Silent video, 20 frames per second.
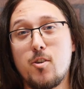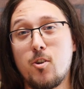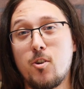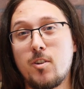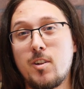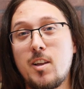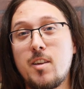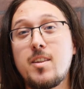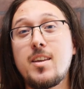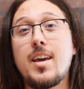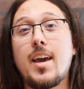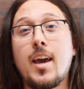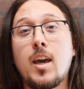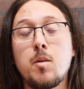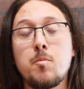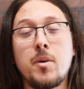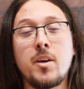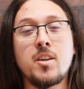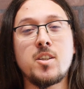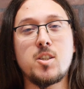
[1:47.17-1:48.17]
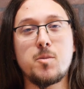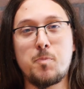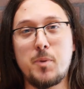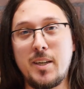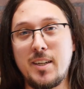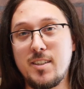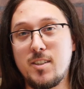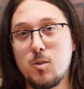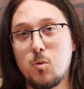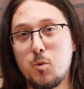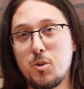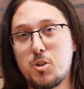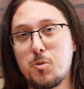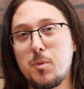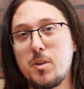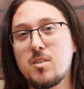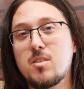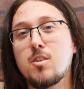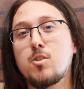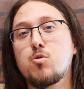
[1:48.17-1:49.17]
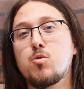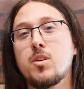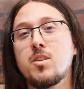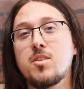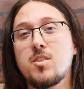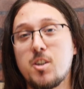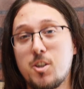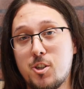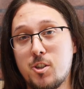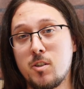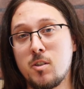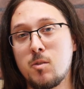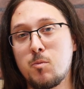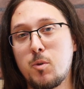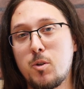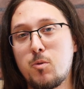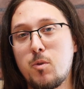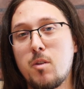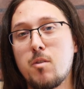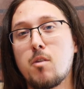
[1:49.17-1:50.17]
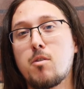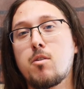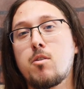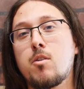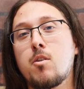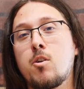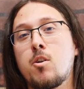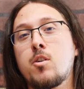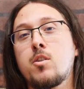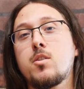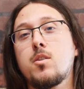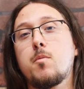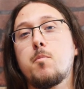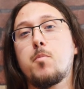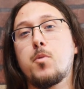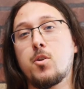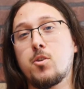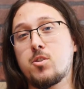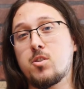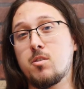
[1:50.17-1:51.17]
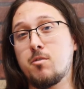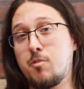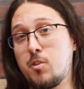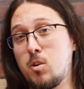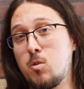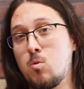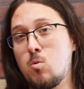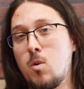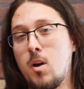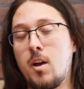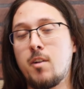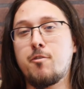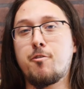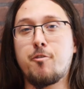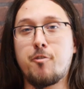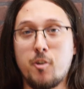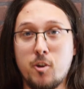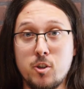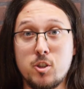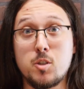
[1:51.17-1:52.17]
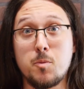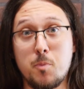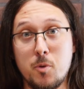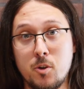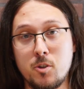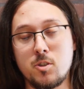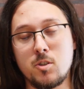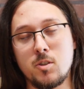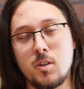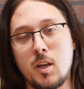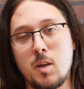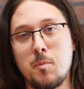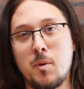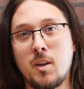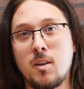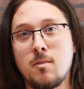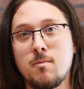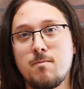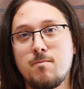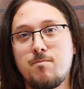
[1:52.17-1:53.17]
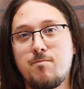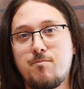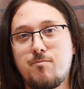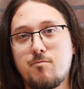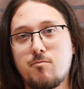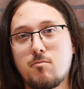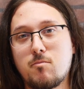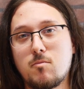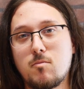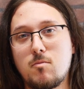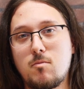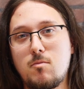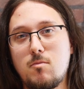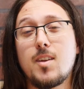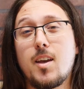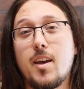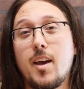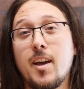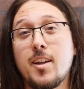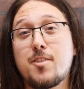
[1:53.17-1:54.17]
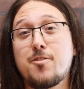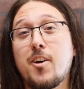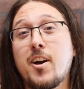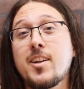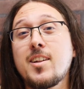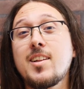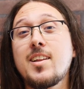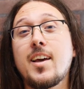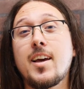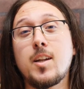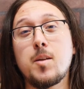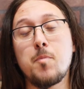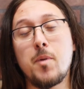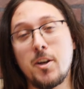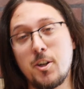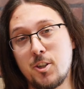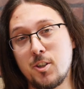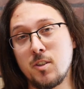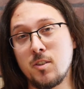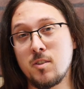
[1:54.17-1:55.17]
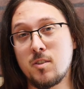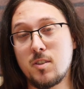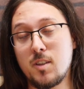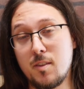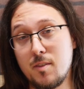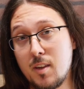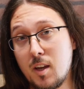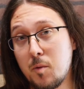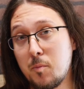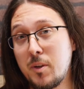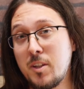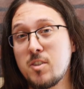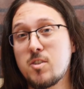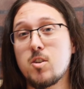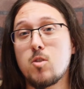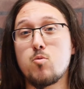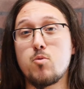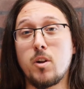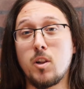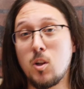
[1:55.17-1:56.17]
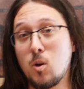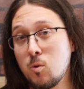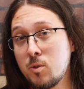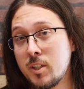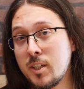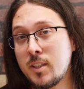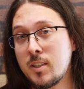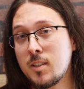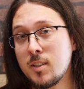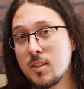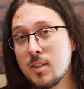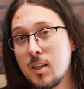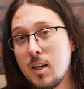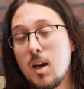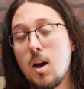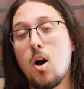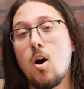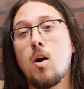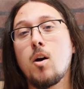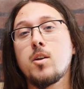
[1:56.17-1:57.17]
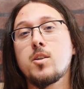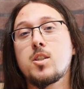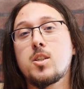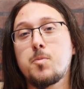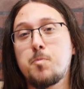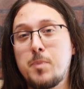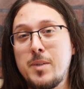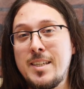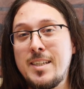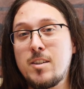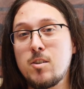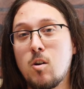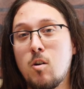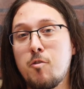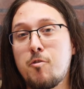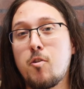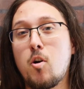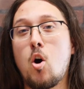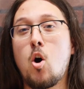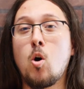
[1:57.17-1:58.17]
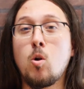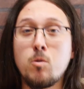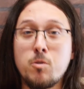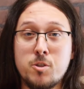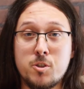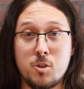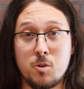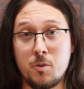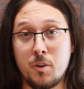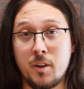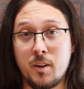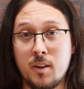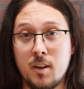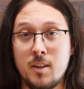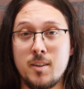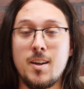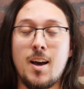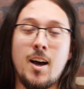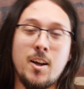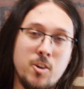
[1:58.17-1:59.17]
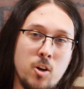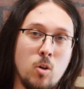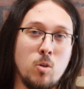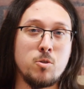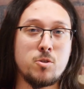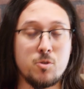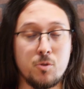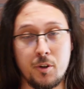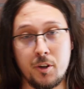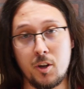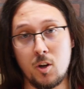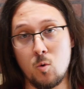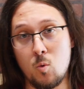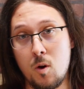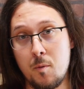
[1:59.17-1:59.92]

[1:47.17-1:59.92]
Thirdly, the aiming speed, which means the transition between the third-person view and first-person aiming. And finally, animations, and that means reloading, speed of holstering and unholstering